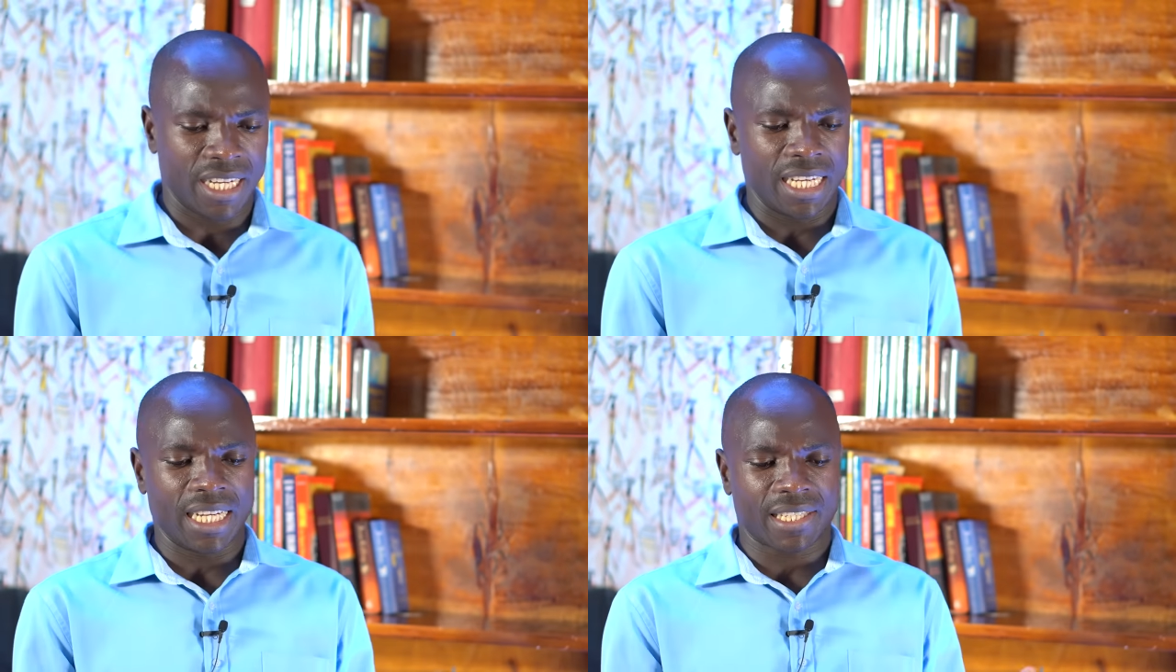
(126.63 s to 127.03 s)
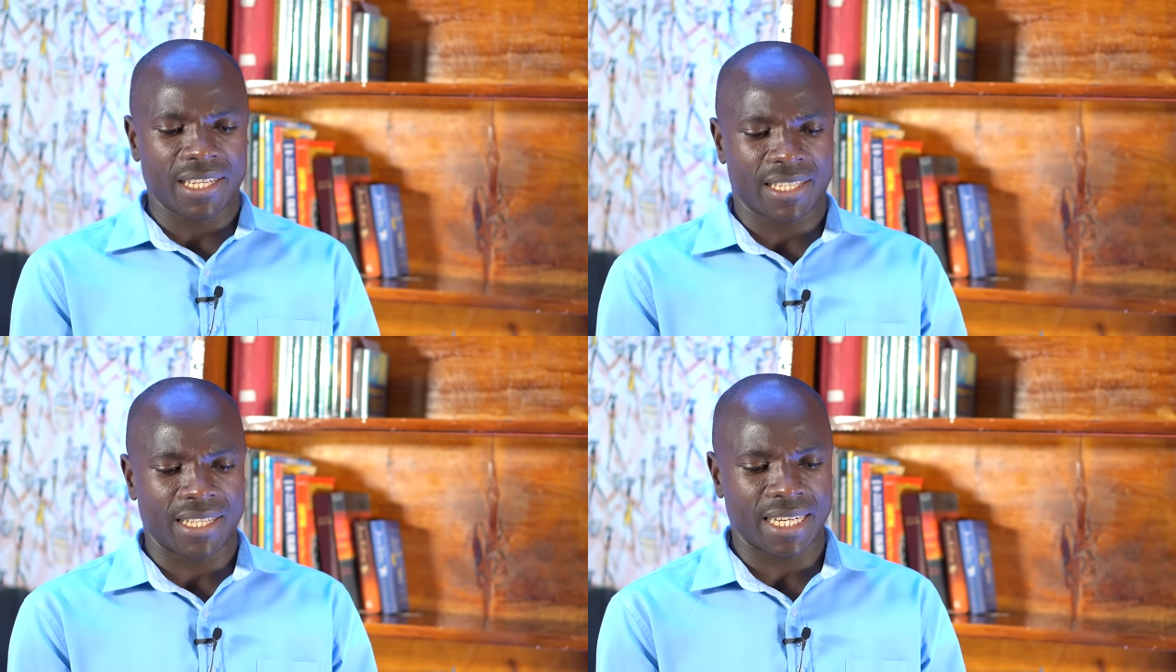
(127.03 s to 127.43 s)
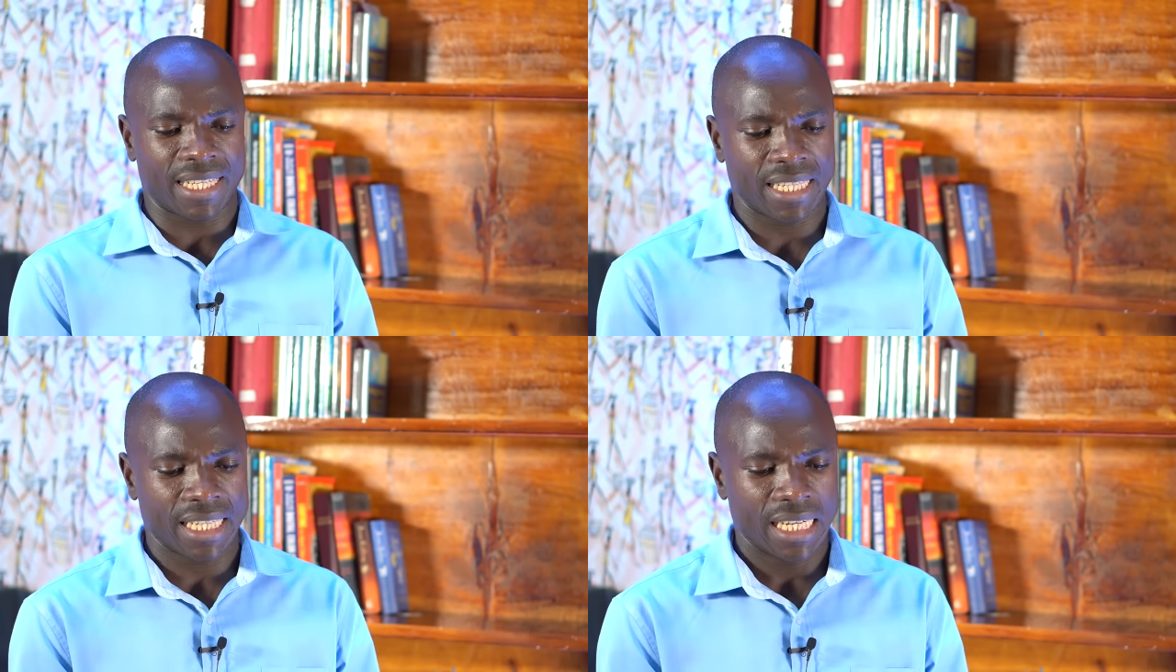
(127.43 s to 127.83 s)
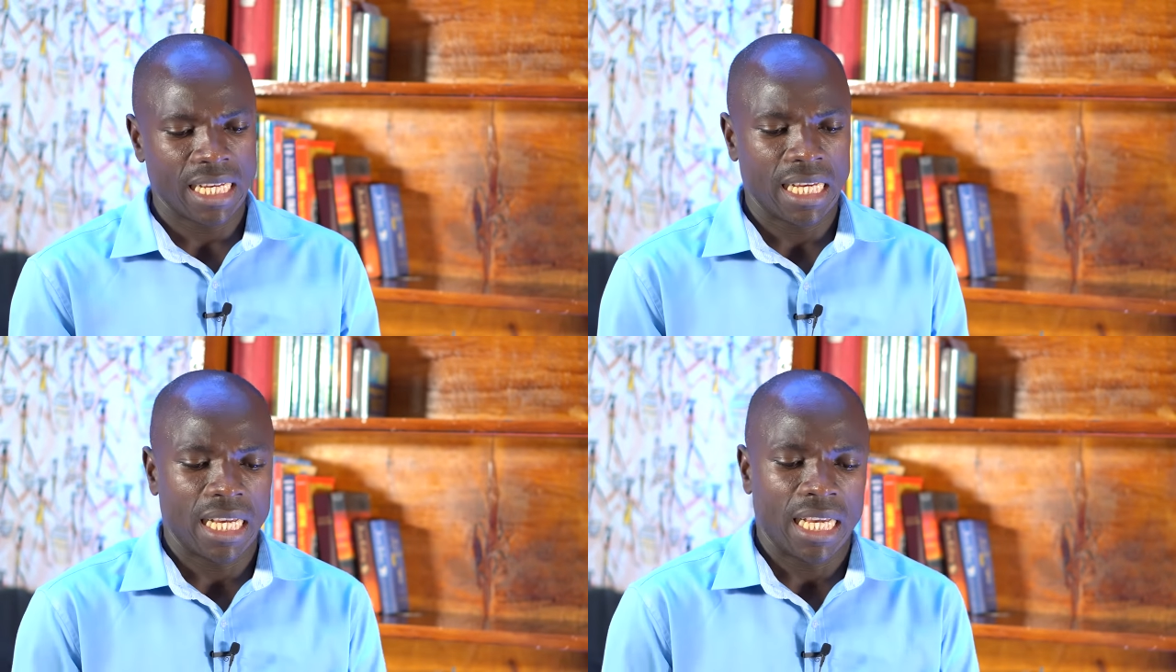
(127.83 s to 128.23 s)
in a sense that
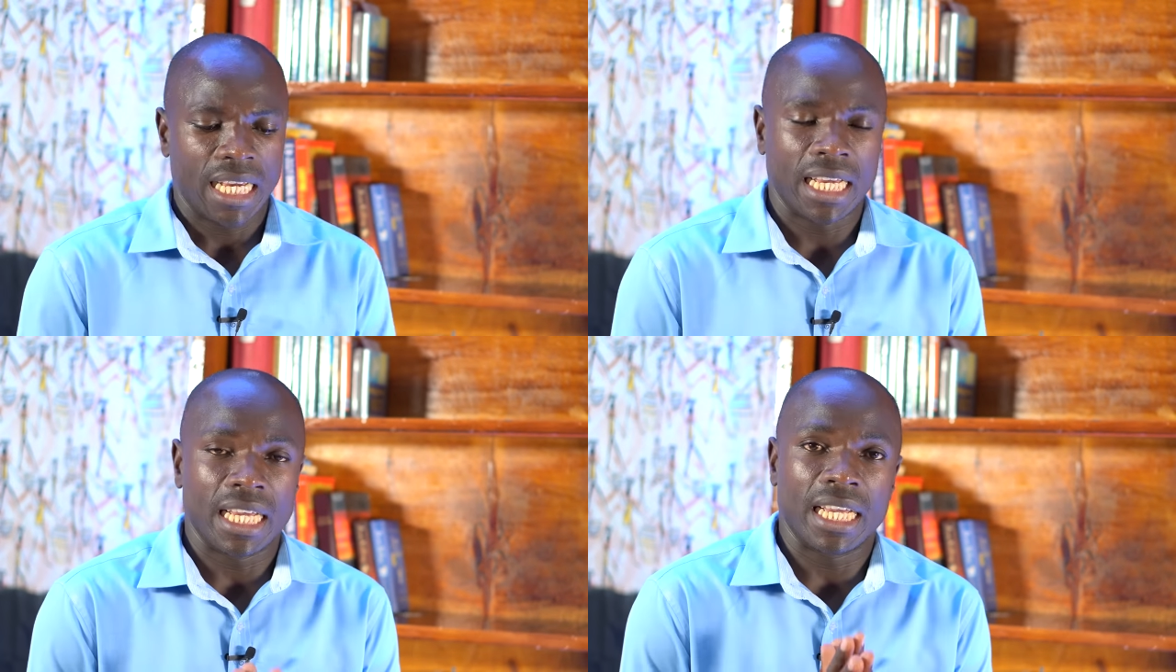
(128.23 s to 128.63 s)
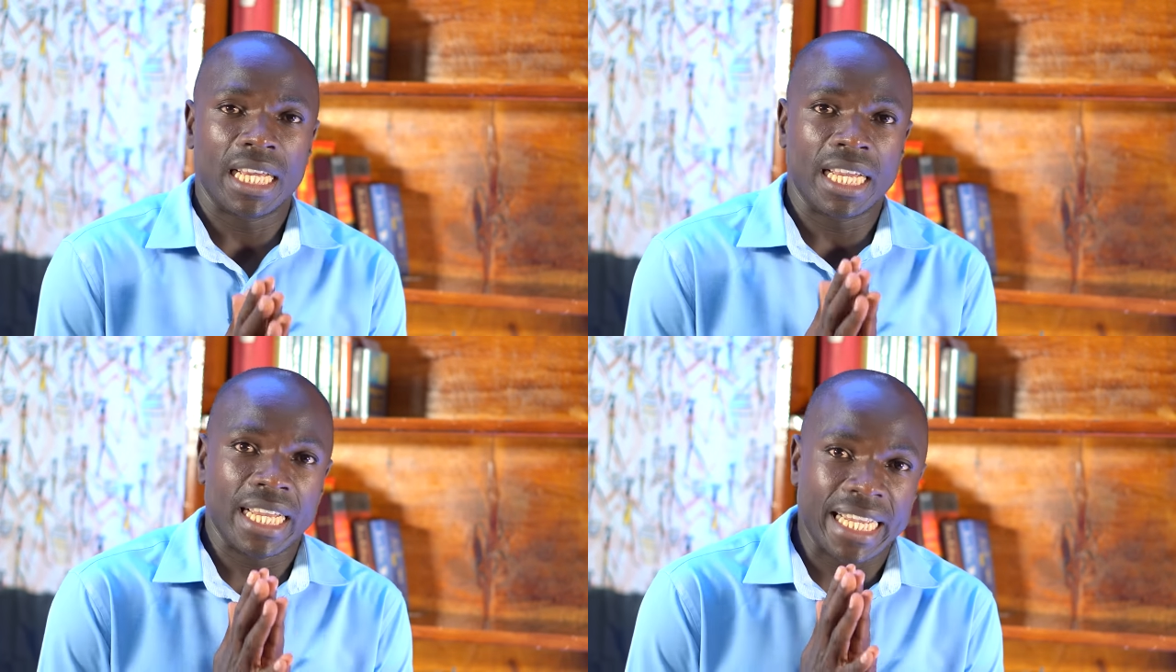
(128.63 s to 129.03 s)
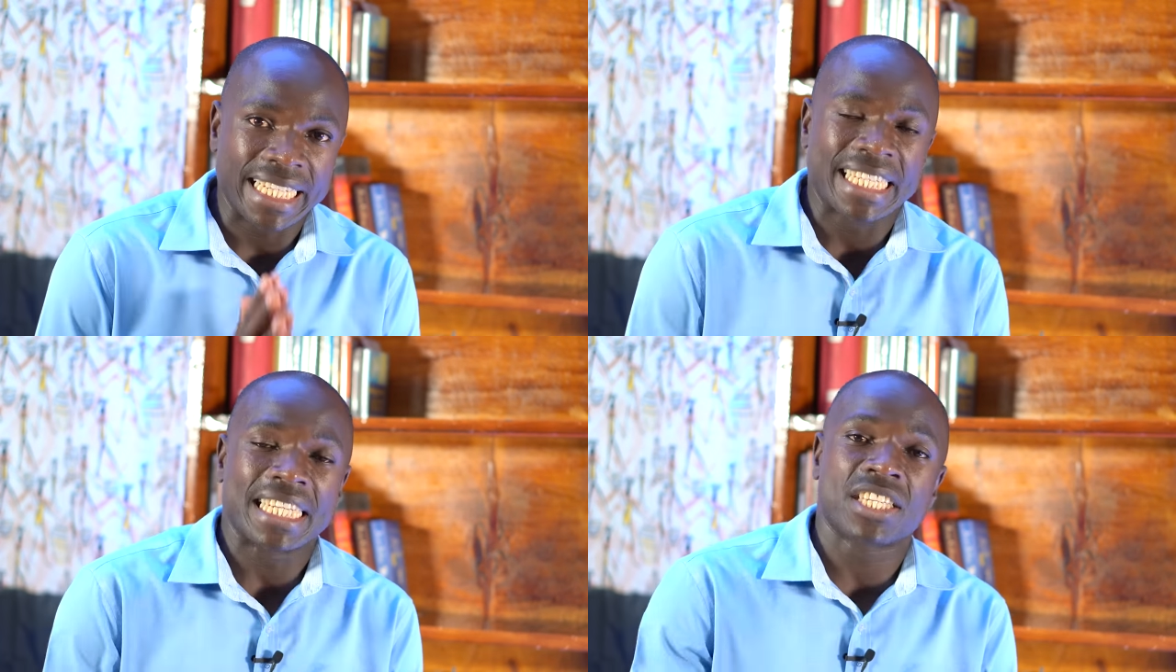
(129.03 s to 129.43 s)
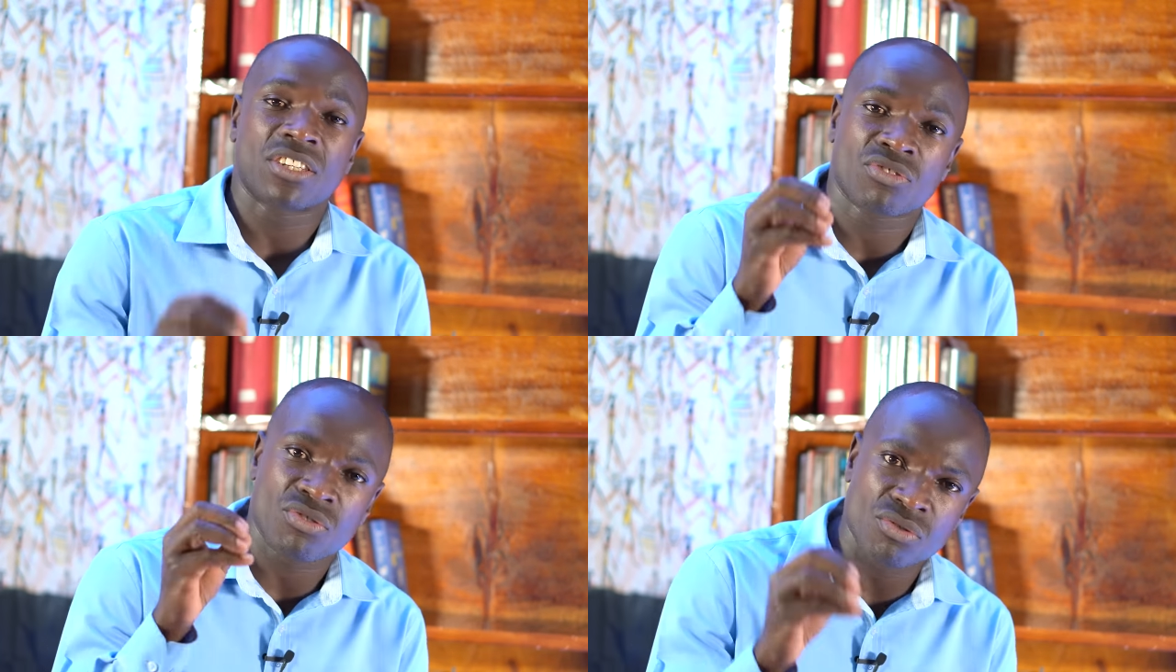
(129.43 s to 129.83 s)
it
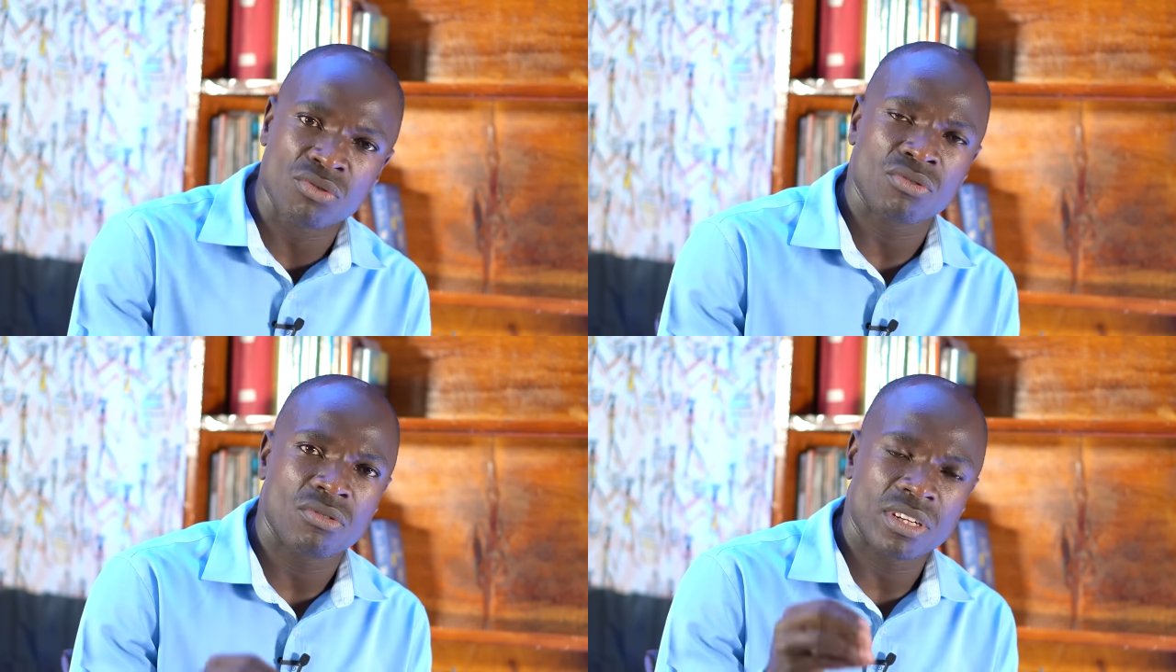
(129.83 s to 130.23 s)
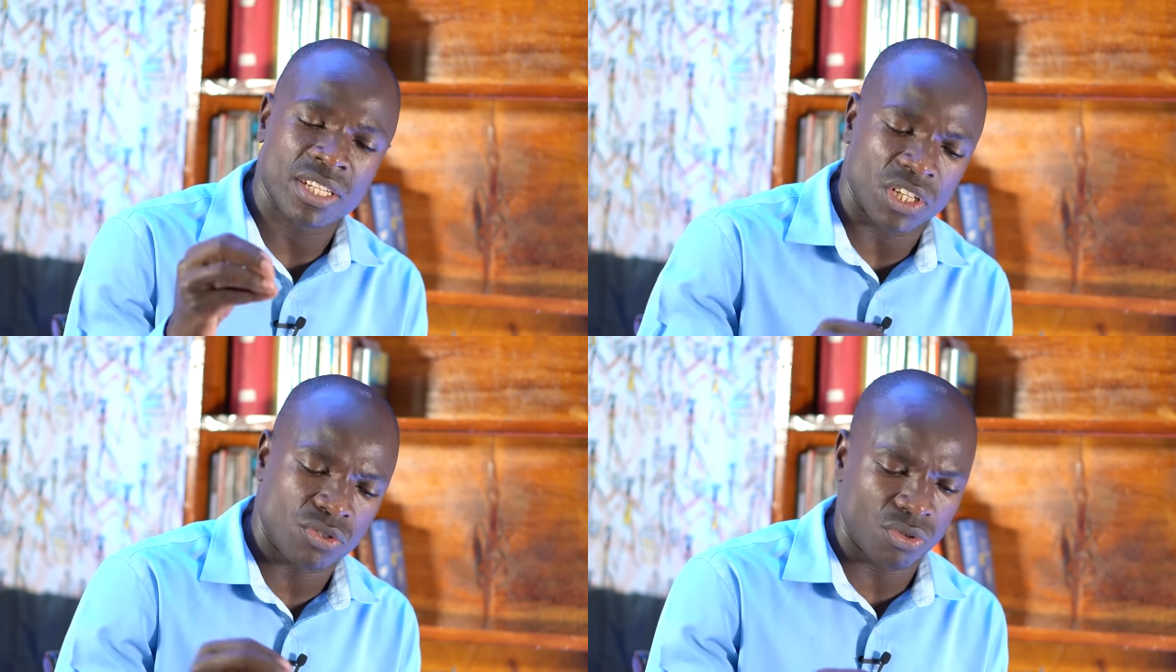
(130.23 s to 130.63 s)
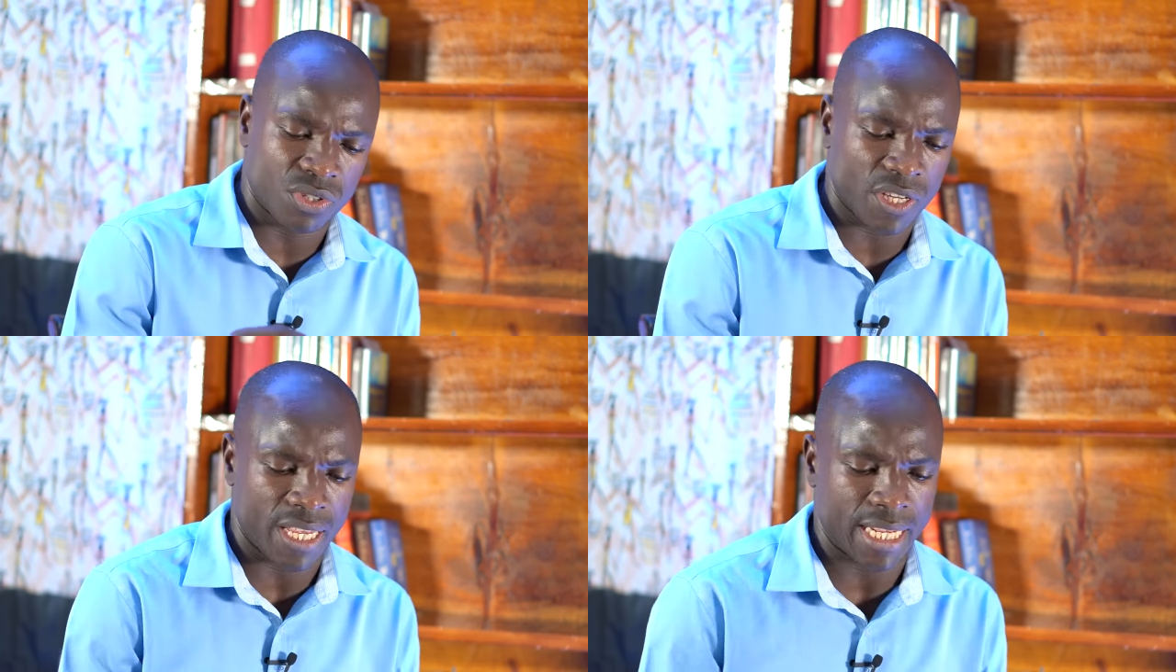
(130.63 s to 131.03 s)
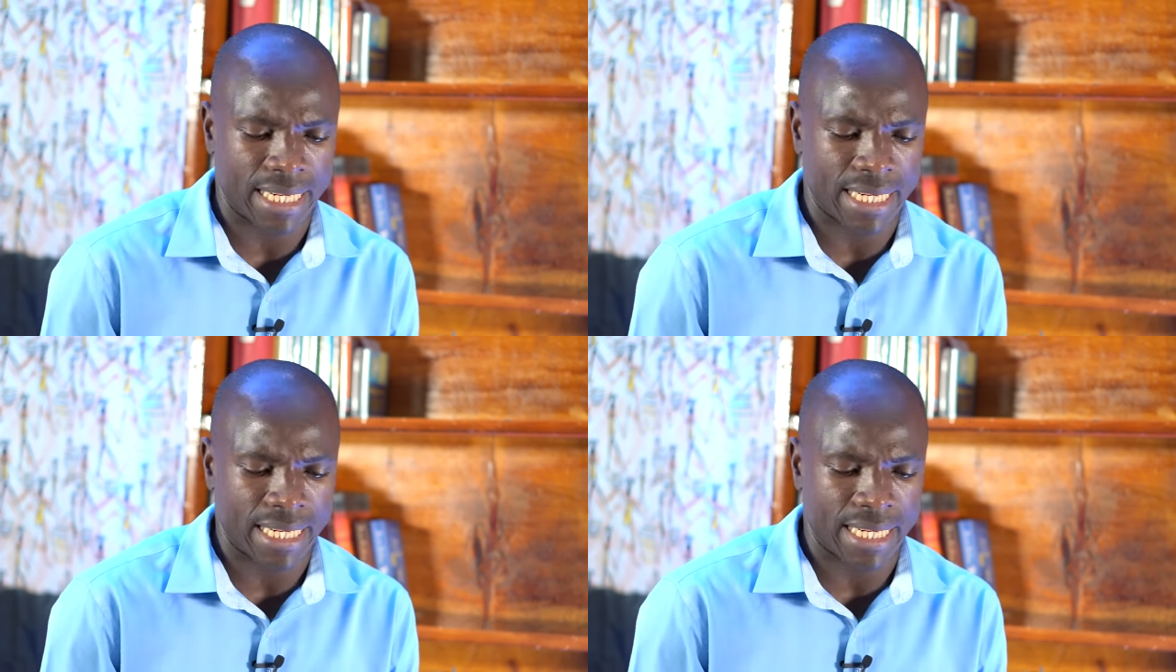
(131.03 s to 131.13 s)
is true. It's a true saying